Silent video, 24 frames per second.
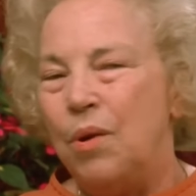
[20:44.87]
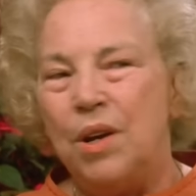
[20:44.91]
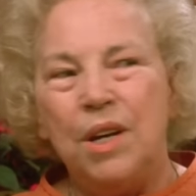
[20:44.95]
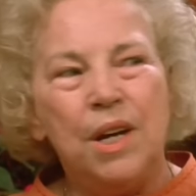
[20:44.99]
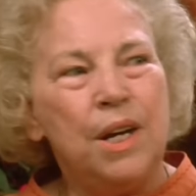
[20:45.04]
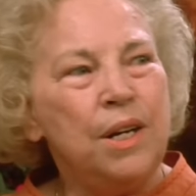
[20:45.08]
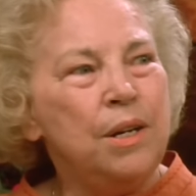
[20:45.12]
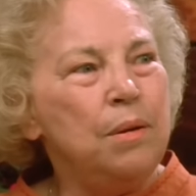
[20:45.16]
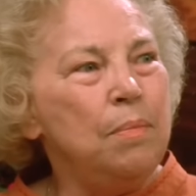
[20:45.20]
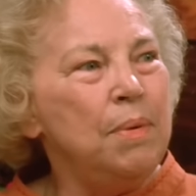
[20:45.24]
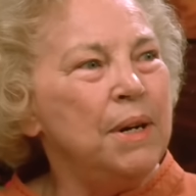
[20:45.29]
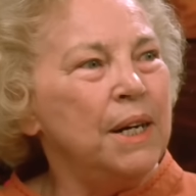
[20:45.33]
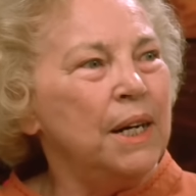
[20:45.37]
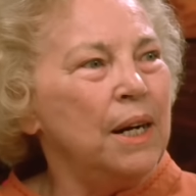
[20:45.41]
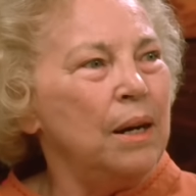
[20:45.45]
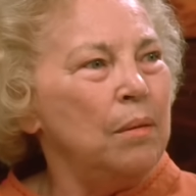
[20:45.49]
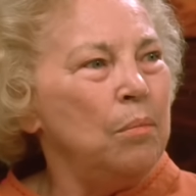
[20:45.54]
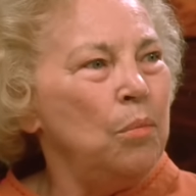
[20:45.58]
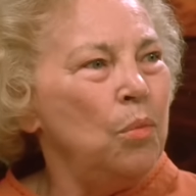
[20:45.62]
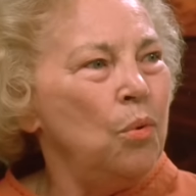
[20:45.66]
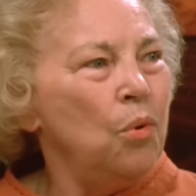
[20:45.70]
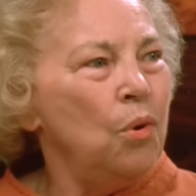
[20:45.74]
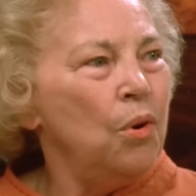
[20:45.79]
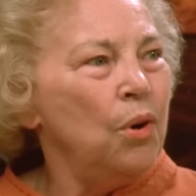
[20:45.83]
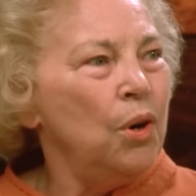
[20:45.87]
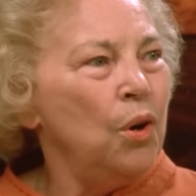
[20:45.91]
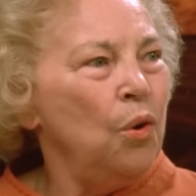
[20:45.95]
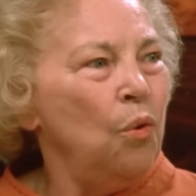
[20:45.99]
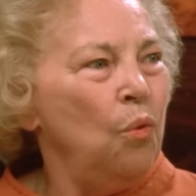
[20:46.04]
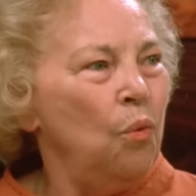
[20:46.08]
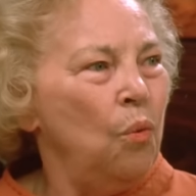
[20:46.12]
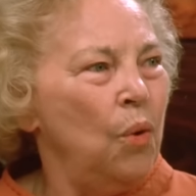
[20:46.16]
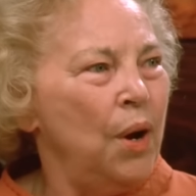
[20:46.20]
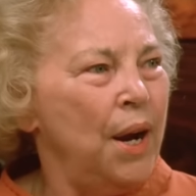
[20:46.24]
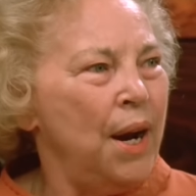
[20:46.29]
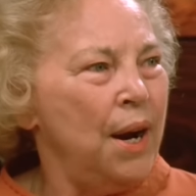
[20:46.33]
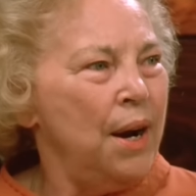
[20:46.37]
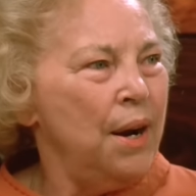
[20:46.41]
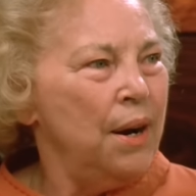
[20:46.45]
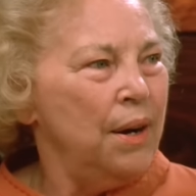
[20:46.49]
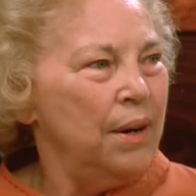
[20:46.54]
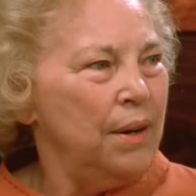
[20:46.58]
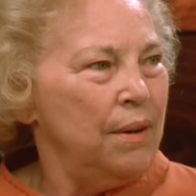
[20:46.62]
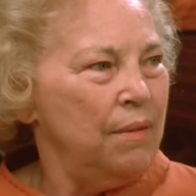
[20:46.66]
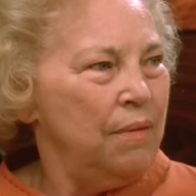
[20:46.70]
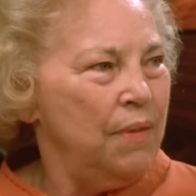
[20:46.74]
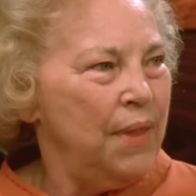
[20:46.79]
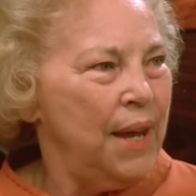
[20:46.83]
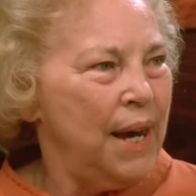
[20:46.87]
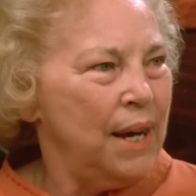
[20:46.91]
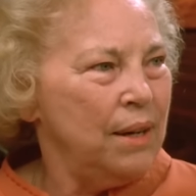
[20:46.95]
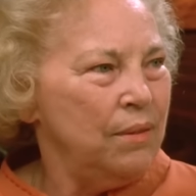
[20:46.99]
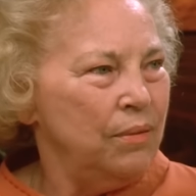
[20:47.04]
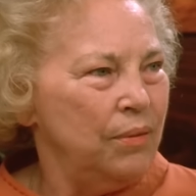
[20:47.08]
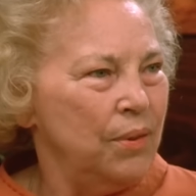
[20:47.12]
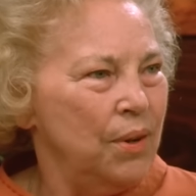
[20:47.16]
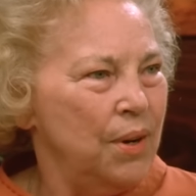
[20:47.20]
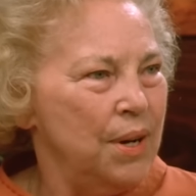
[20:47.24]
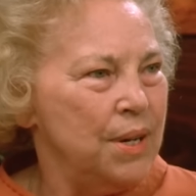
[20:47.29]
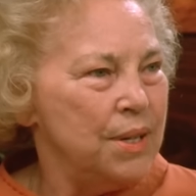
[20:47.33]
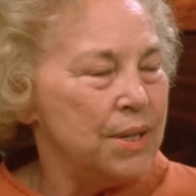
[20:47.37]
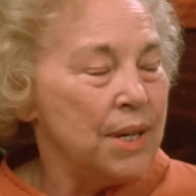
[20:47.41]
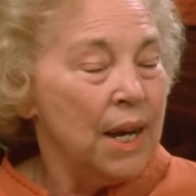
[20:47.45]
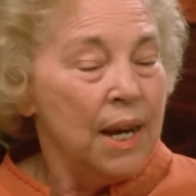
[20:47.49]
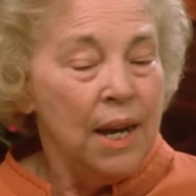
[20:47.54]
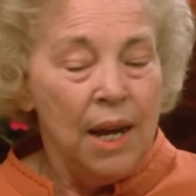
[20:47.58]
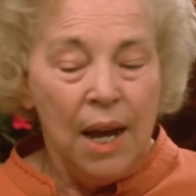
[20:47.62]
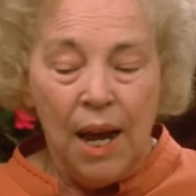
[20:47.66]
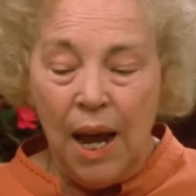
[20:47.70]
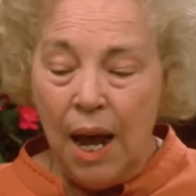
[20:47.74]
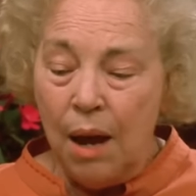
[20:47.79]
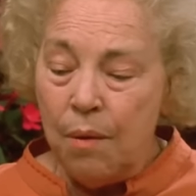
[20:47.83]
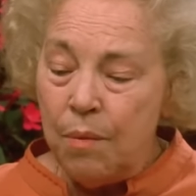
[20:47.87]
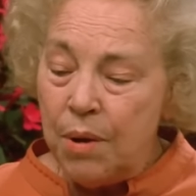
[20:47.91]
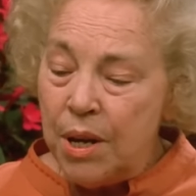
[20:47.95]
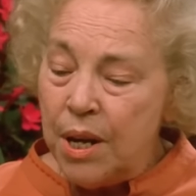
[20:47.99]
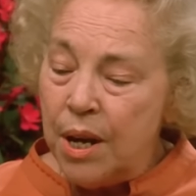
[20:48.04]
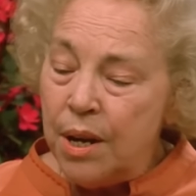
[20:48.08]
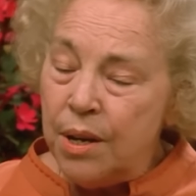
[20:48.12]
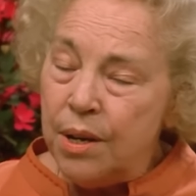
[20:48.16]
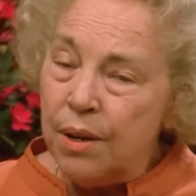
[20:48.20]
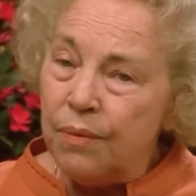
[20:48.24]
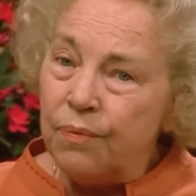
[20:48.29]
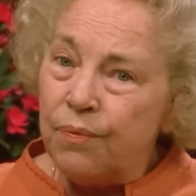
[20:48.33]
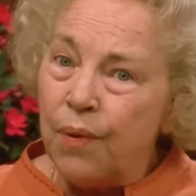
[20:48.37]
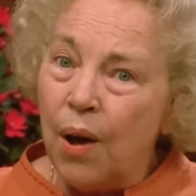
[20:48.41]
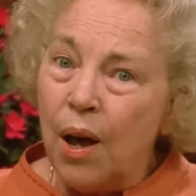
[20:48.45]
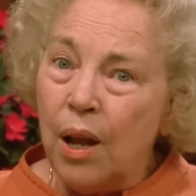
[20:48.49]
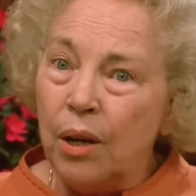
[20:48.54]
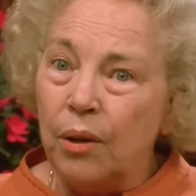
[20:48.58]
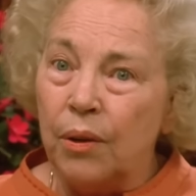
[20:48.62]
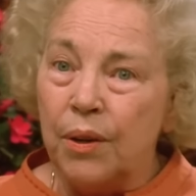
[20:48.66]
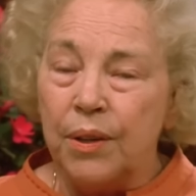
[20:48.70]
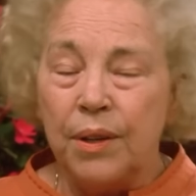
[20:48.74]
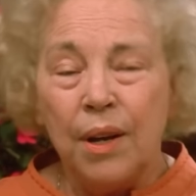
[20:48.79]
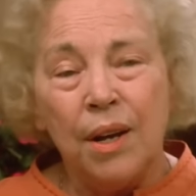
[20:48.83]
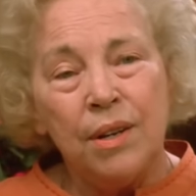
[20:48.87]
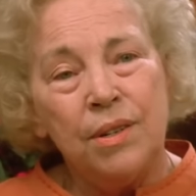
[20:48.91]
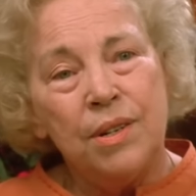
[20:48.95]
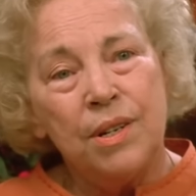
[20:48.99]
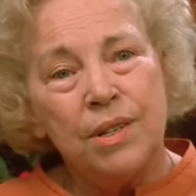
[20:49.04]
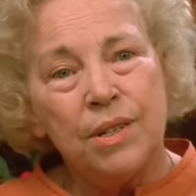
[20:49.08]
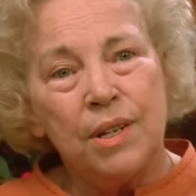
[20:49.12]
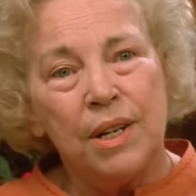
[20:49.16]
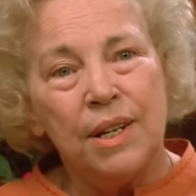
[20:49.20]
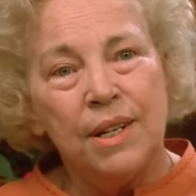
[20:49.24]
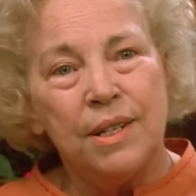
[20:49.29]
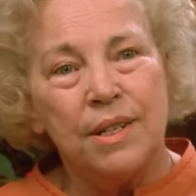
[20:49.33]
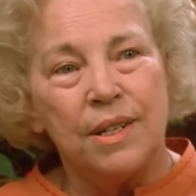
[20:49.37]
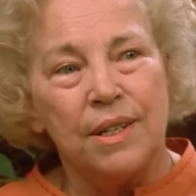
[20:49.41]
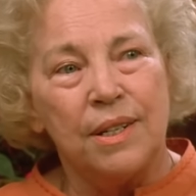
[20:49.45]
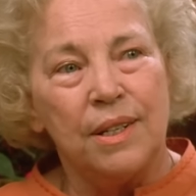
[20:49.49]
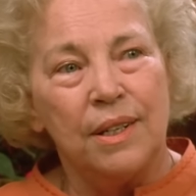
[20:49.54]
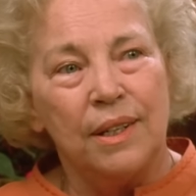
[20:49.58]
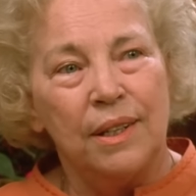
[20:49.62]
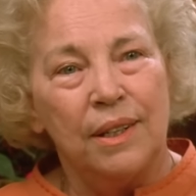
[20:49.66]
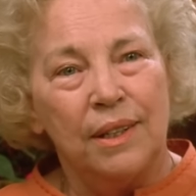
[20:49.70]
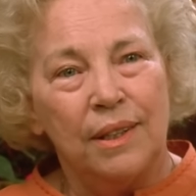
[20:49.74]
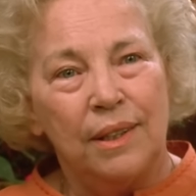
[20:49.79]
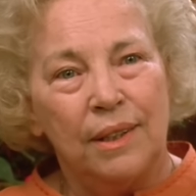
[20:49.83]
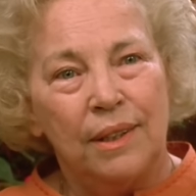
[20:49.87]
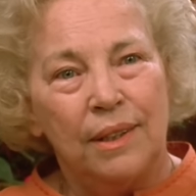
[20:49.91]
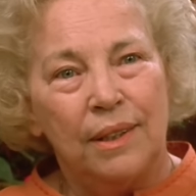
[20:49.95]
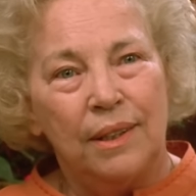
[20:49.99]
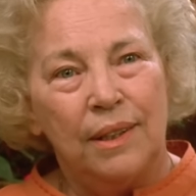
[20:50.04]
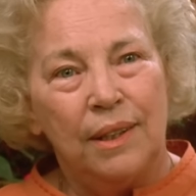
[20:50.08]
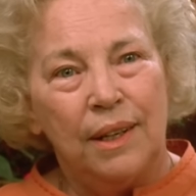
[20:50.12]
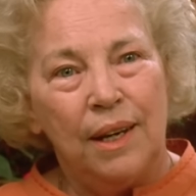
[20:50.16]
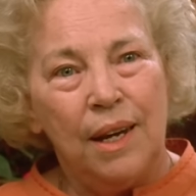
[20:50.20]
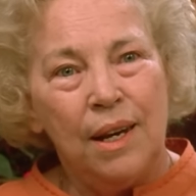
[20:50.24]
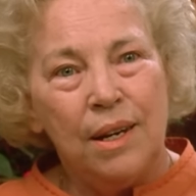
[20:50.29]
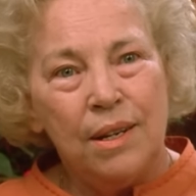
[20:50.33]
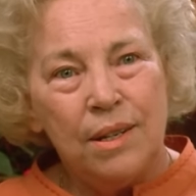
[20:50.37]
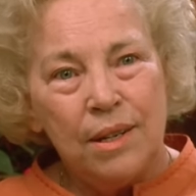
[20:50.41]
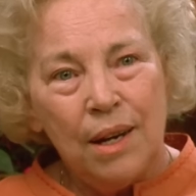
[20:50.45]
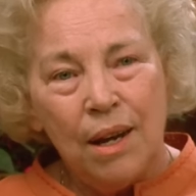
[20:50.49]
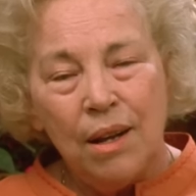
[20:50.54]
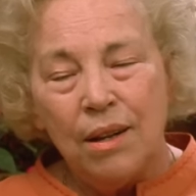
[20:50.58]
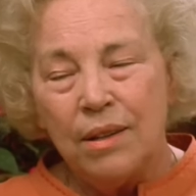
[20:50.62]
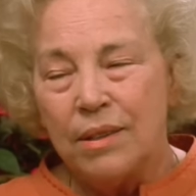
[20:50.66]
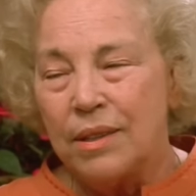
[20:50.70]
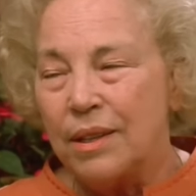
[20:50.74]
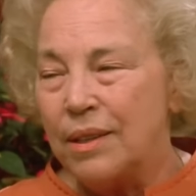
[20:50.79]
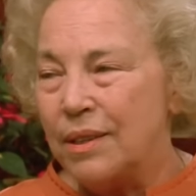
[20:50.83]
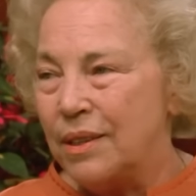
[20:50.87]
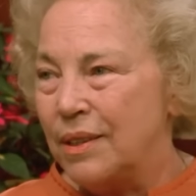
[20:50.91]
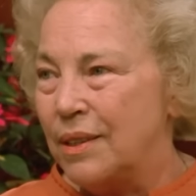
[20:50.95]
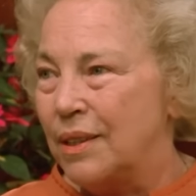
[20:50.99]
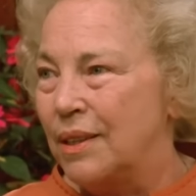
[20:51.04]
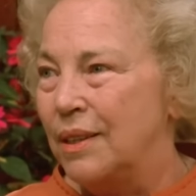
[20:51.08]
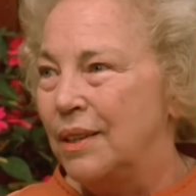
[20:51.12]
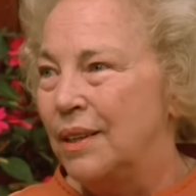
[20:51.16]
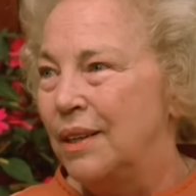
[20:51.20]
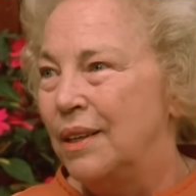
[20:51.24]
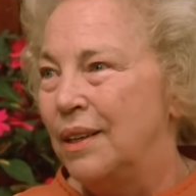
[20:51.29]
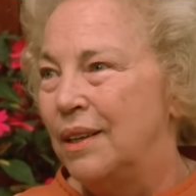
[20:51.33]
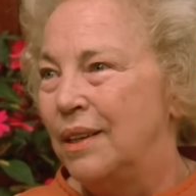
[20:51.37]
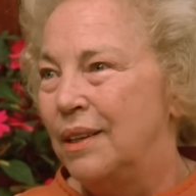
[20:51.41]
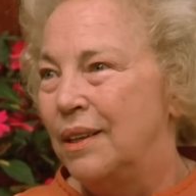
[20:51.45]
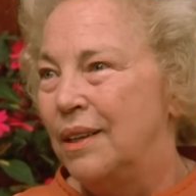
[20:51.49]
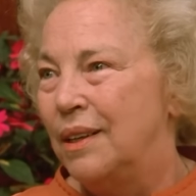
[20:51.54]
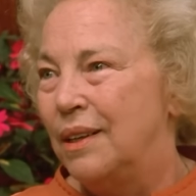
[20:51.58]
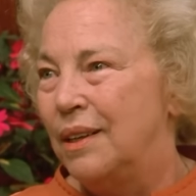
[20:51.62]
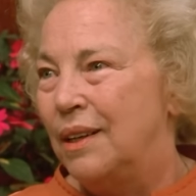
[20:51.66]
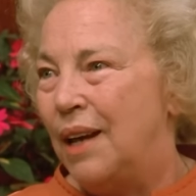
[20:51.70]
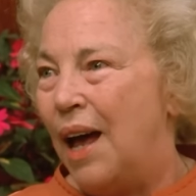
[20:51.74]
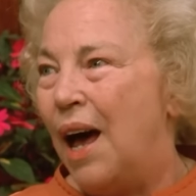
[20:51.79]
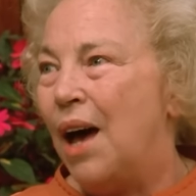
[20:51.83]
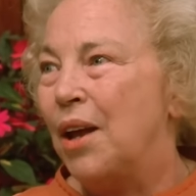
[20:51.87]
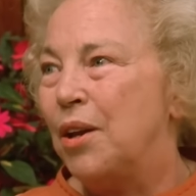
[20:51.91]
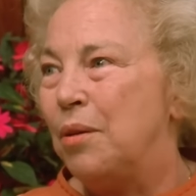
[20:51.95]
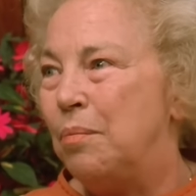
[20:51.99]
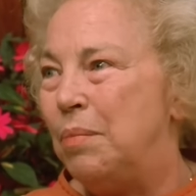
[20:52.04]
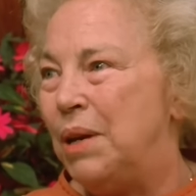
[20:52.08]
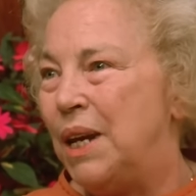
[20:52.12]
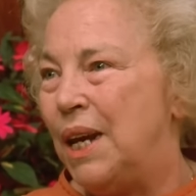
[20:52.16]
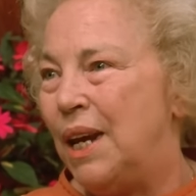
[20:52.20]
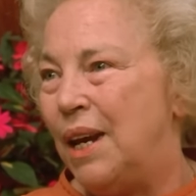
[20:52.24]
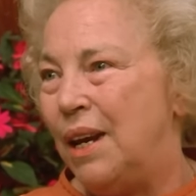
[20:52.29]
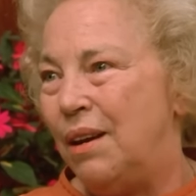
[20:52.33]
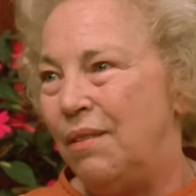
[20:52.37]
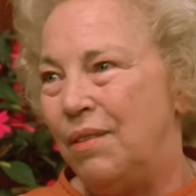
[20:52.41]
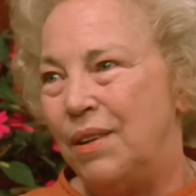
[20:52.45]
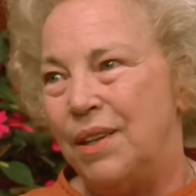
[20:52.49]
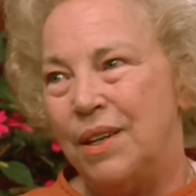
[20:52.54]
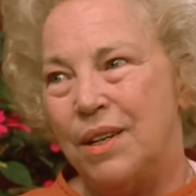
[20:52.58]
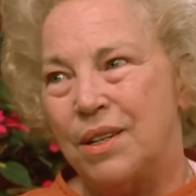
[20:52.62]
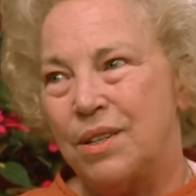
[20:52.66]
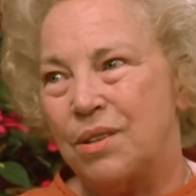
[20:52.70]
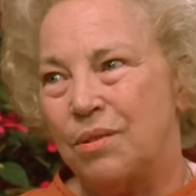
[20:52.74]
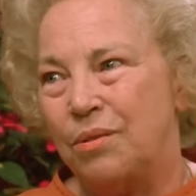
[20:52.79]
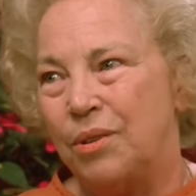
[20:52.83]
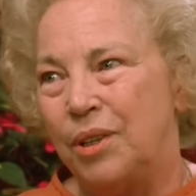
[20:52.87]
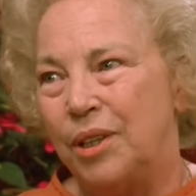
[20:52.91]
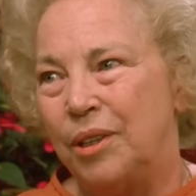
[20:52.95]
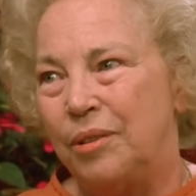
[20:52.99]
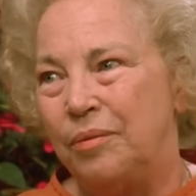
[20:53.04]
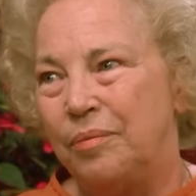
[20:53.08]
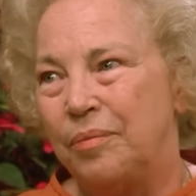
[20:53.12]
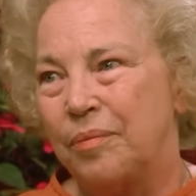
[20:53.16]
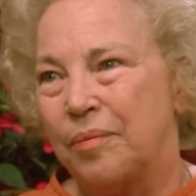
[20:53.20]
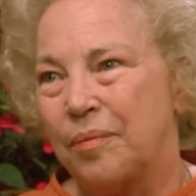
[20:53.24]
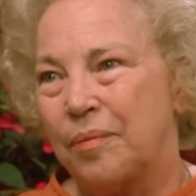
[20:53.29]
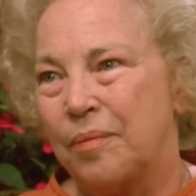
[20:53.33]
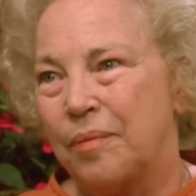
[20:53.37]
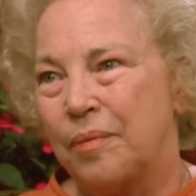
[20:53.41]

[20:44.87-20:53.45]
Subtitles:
We need to become more aware of that voice. And we need to follow it, not just listen. It tells us how to behave in this world.